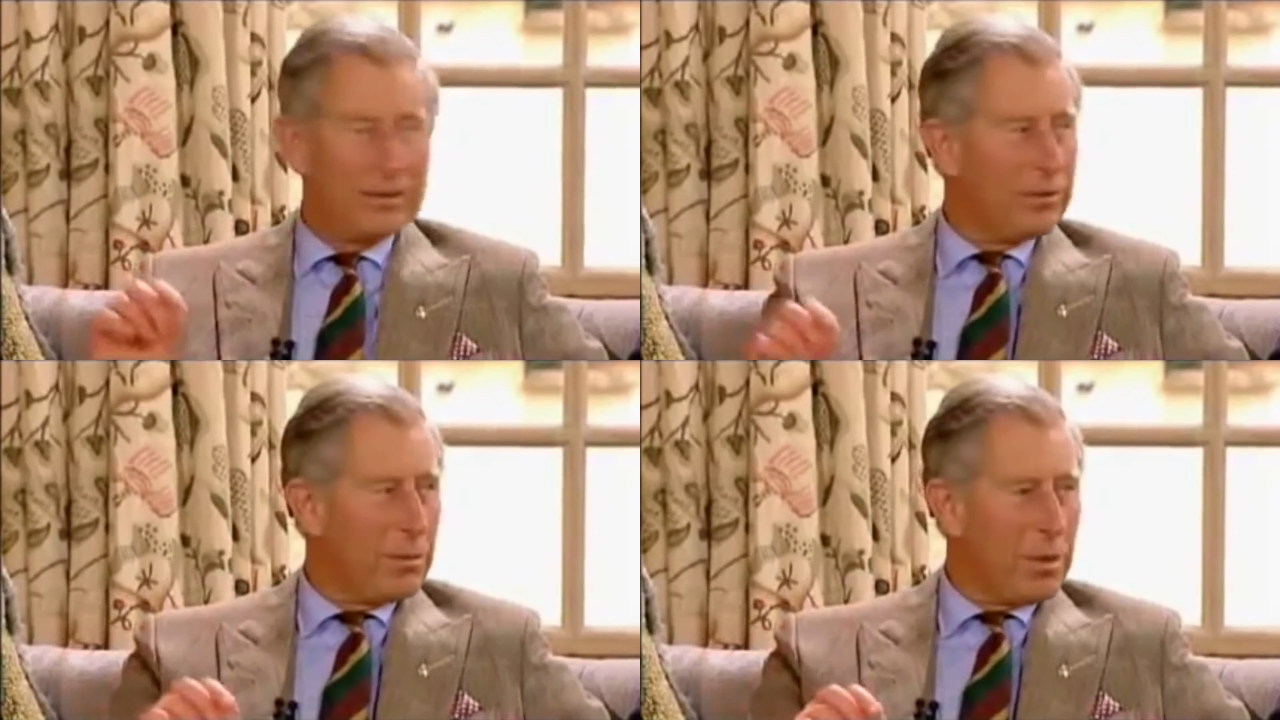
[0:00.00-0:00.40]

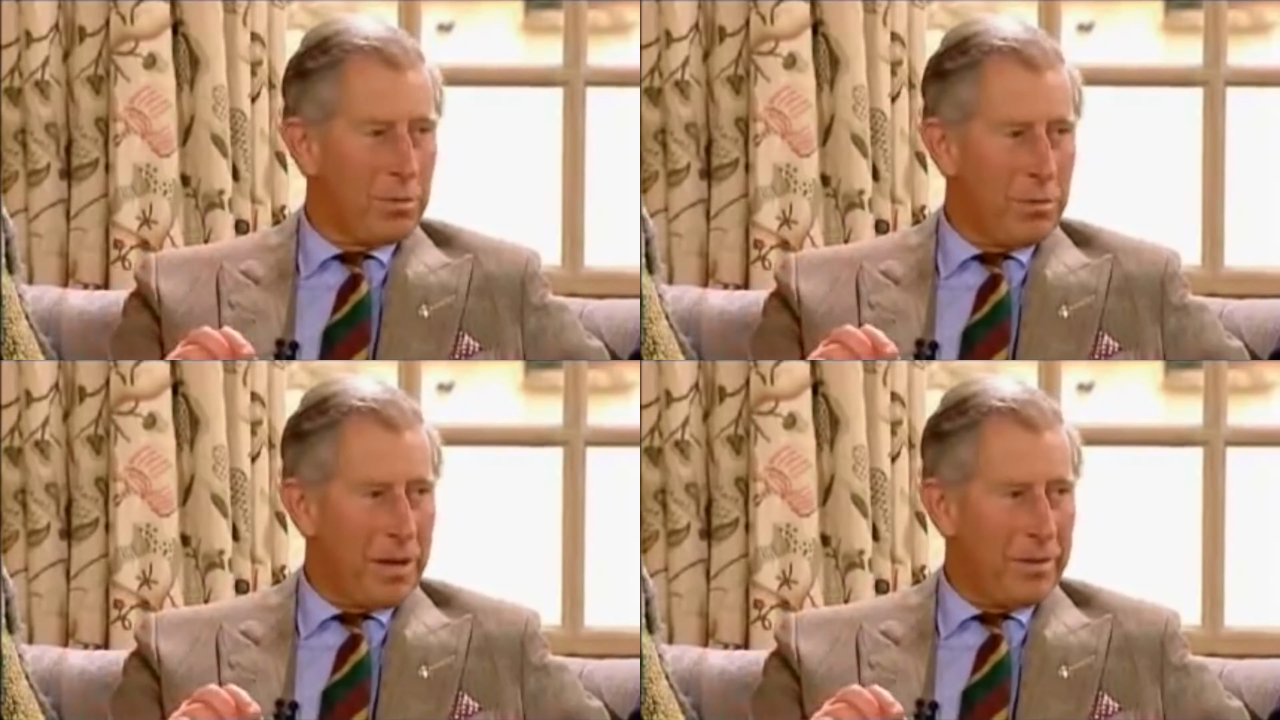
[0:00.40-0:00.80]
He's a
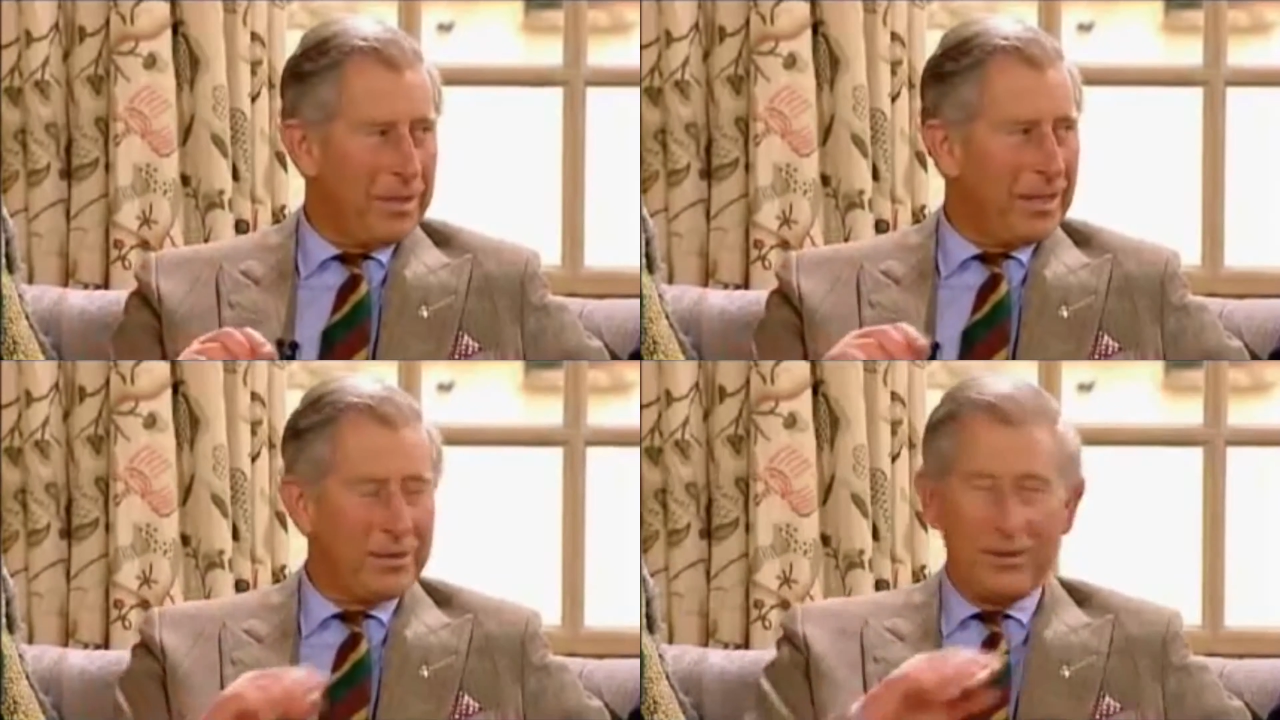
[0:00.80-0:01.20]
remarkable man,
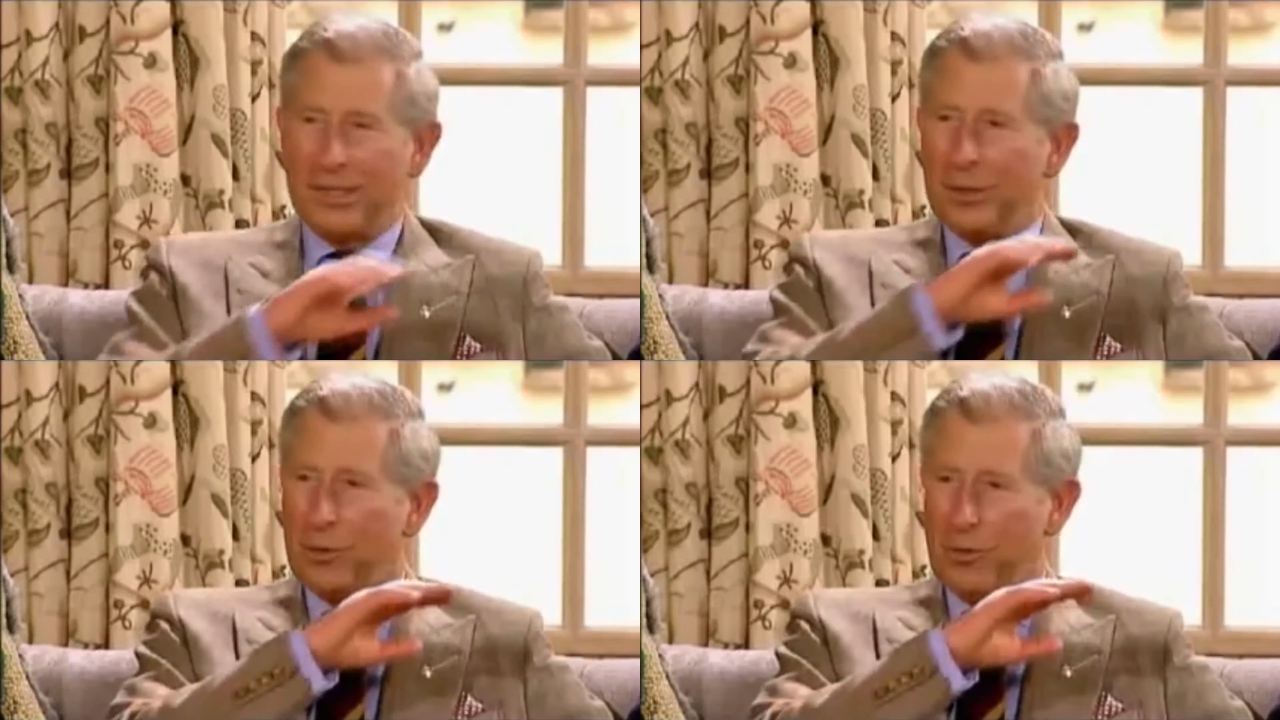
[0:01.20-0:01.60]
but he has
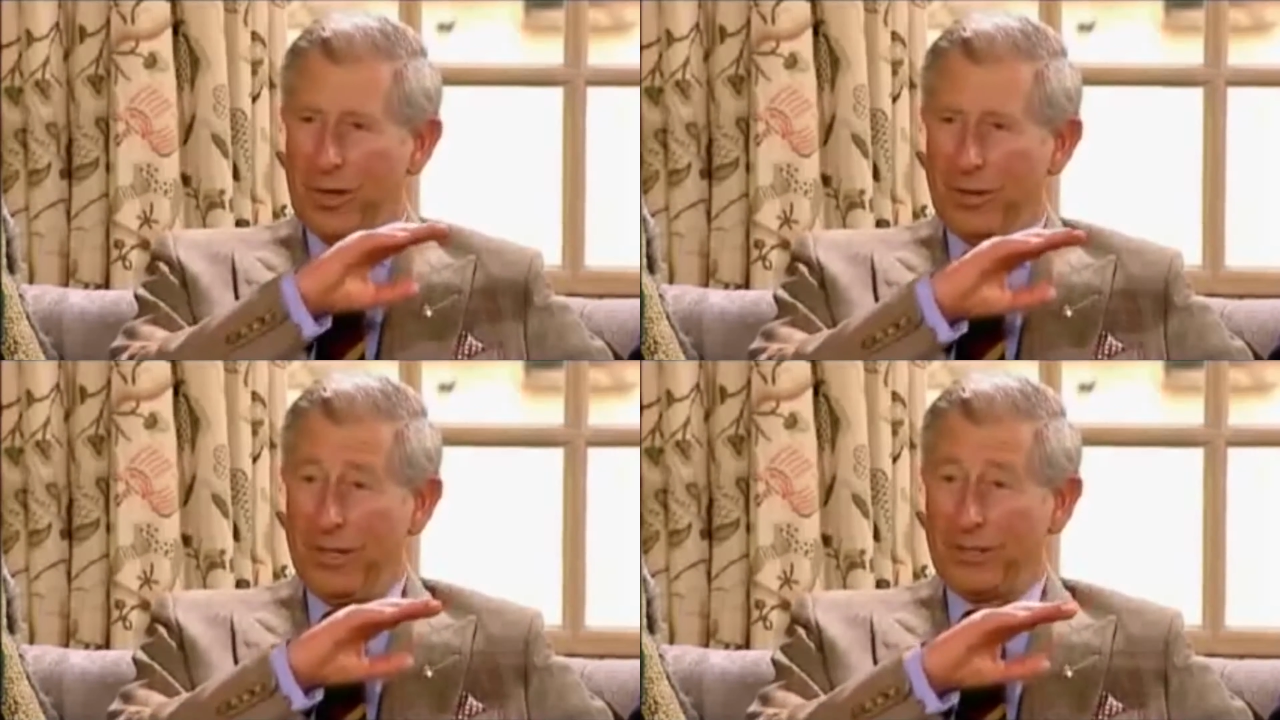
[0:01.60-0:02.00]
this
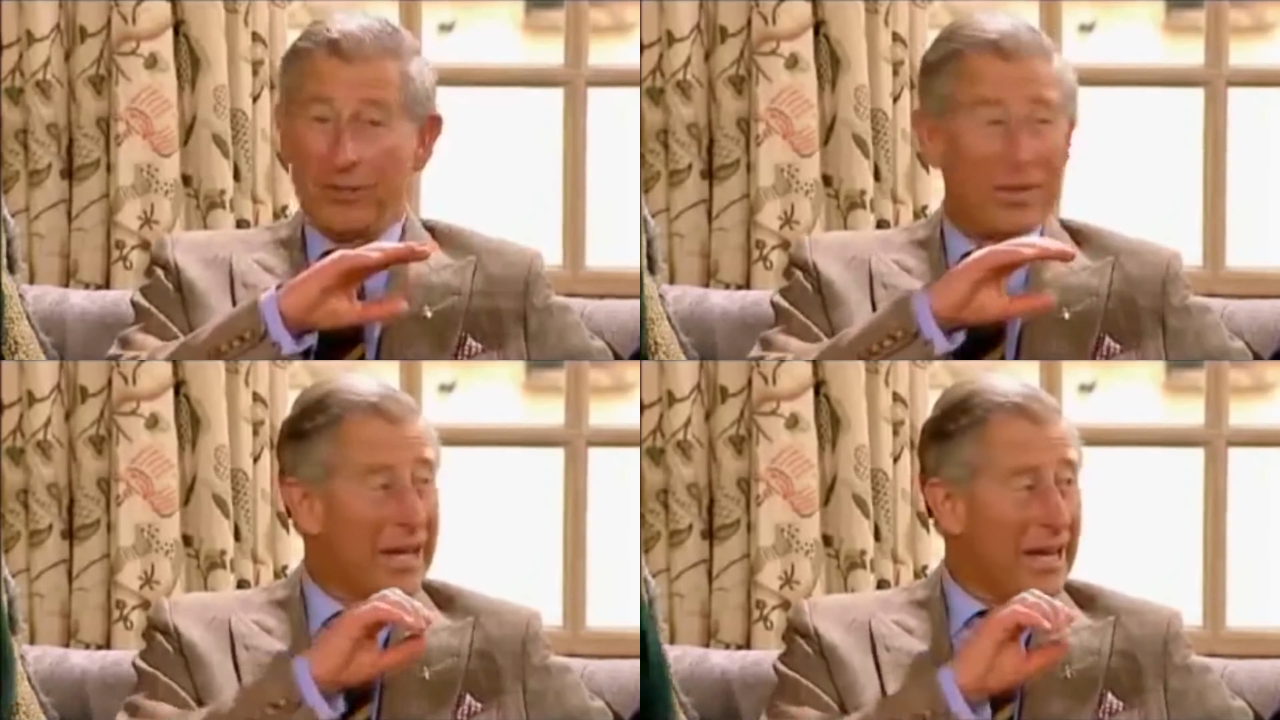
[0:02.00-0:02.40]
incredibly
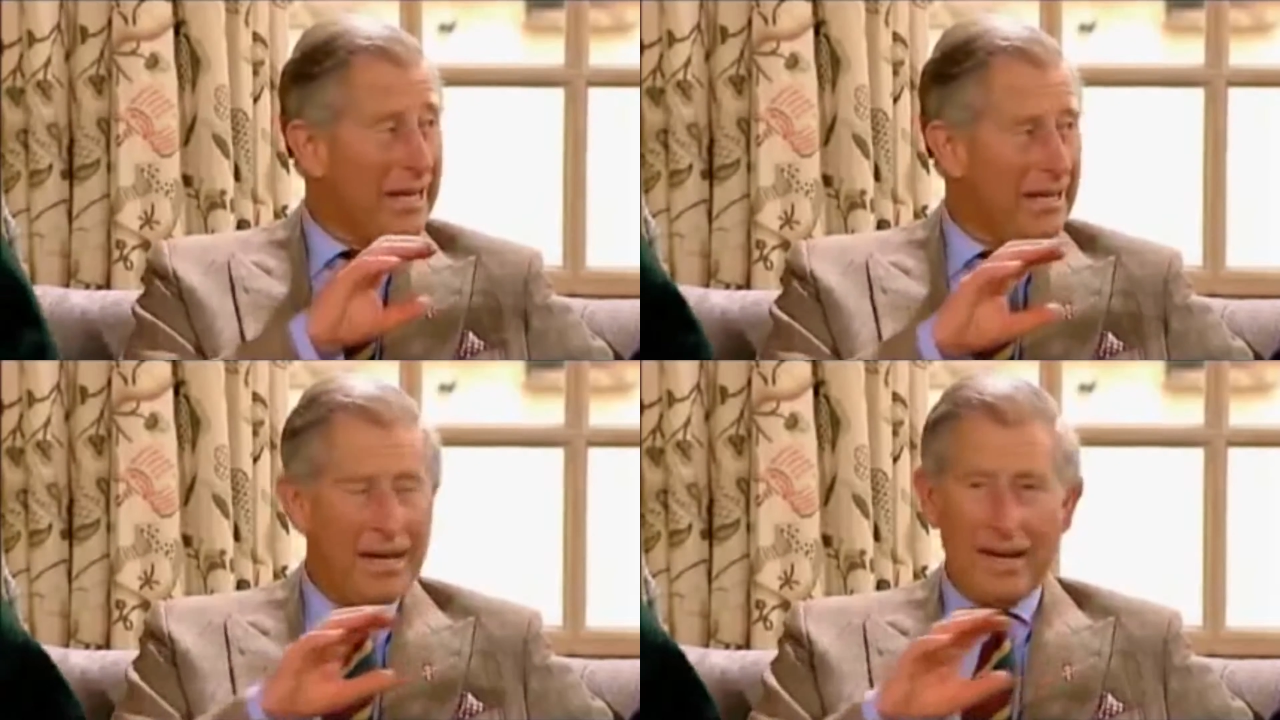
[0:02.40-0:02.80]
sort of
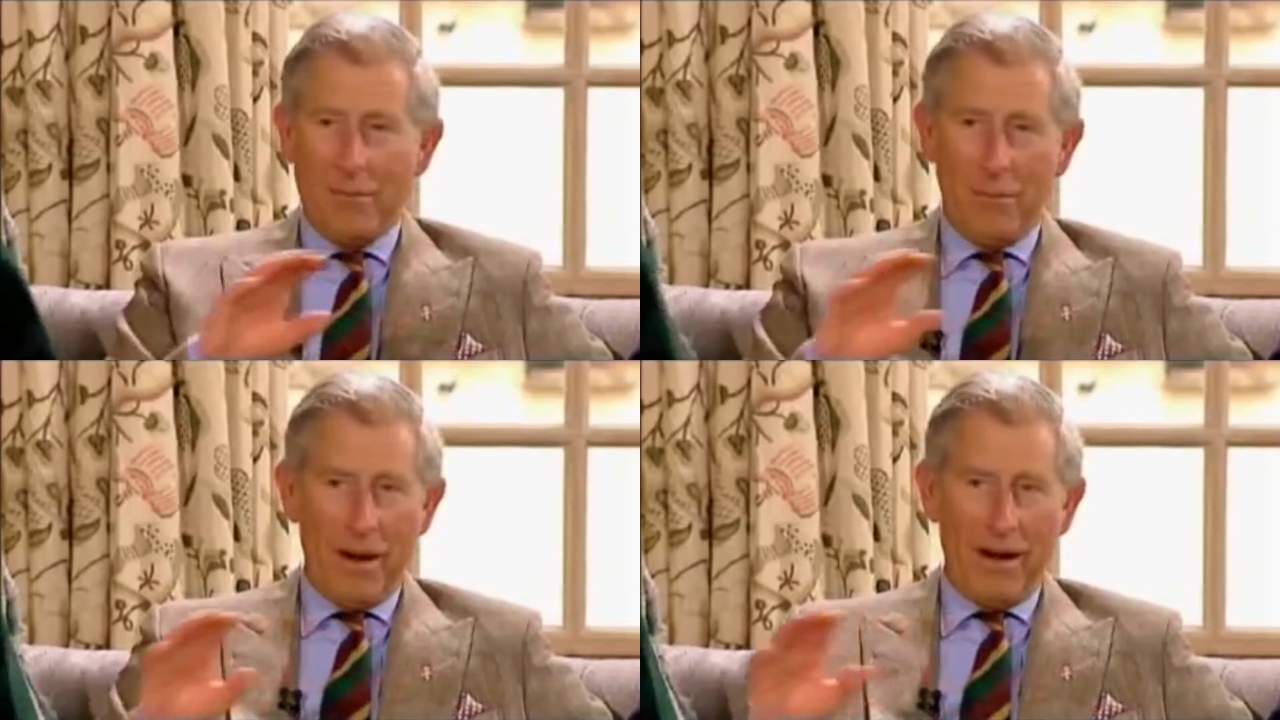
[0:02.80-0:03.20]

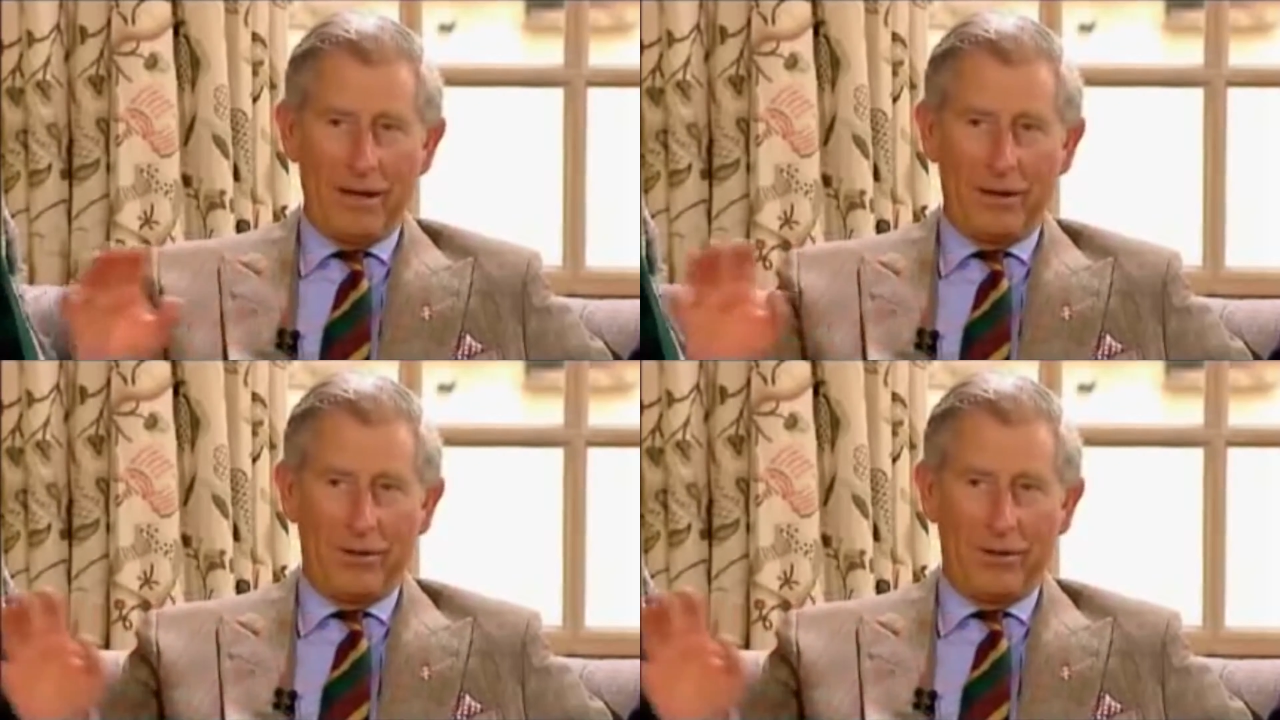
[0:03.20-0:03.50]
laid-back,